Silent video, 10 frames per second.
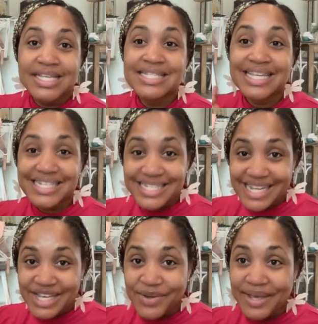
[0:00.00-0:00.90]
the
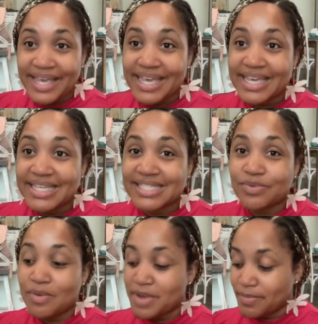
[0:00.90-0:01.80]
deal is,
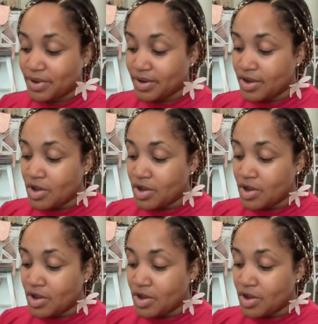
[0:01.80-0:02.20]
remember,